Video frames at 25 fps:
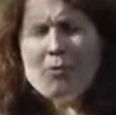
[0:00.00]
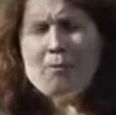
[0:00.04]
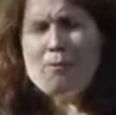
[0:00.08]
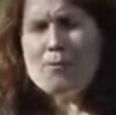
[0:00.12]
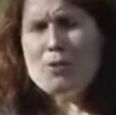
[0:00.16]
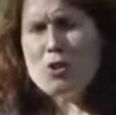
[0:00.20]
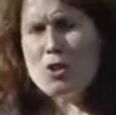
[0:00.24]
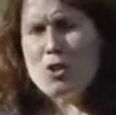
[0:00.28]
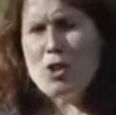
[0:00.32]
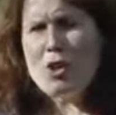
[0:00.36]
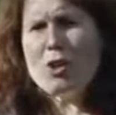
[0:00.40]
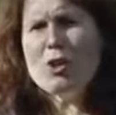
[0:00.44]

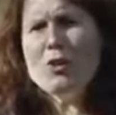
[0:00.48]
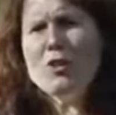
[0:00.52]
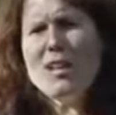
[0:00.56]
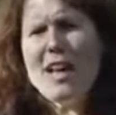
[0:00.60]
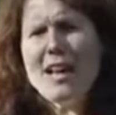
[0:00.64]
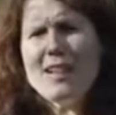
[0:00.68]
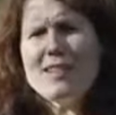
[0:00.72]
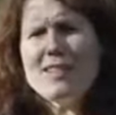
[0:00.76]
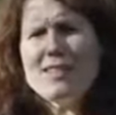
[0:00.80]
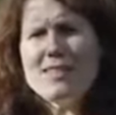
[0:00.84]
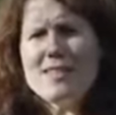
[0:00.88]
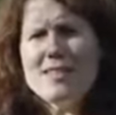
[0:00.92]
Second
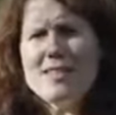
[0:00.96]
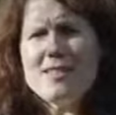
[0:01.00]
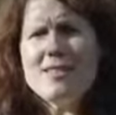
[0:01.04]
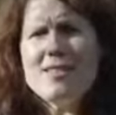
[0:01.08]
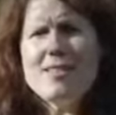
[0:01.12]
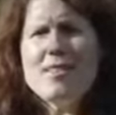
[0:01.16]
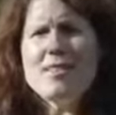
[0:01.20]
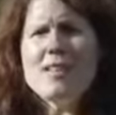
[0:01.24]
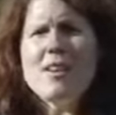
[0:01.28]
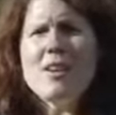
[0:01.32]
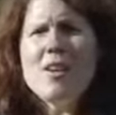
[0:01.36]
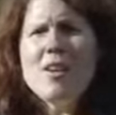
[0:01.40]

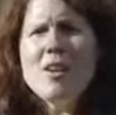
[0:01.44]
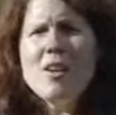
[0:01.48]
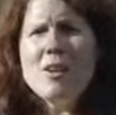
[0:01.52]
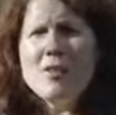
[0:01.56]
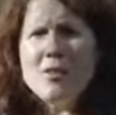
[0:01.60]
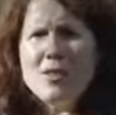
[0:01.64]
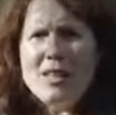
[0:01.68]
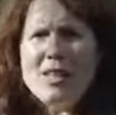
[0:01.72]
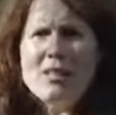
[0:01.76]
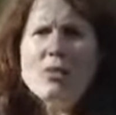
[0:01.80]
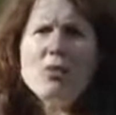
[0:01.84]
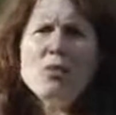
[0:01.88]
axis,
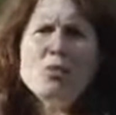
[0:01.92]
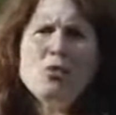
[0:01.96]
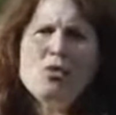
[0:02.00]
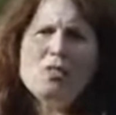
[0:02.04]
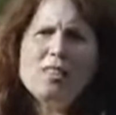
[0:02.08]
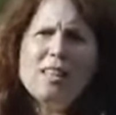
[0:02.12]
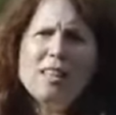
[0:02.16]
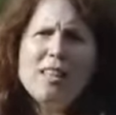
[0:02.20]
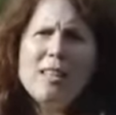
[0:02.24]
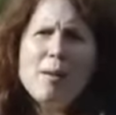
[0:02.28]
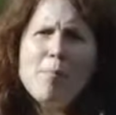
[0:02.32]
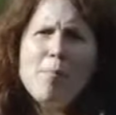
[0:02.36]
need to
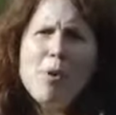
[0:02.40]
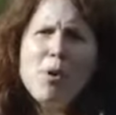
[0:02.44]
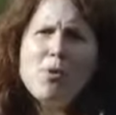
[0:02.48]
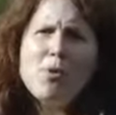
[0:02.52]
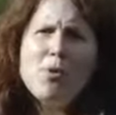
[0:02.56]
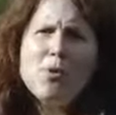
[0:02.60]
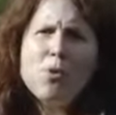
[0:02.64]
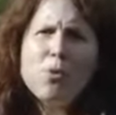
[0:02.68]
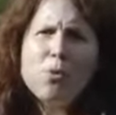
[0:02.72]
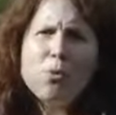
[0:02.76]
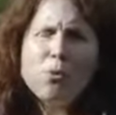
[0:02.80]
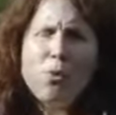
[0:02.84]
think about
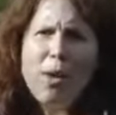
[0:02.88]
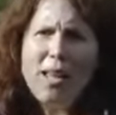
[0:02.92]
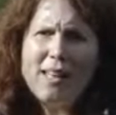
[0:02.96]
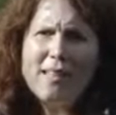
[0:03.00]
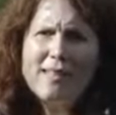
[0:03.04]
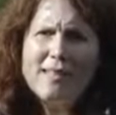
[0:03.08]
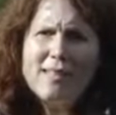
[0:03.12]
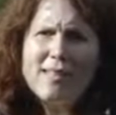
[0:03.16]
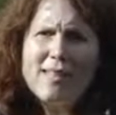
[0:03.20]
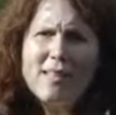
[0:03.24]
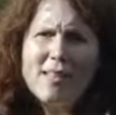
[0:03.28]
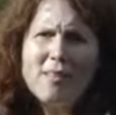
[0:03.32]

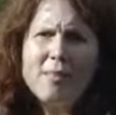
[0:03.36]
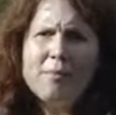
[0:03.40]
threat.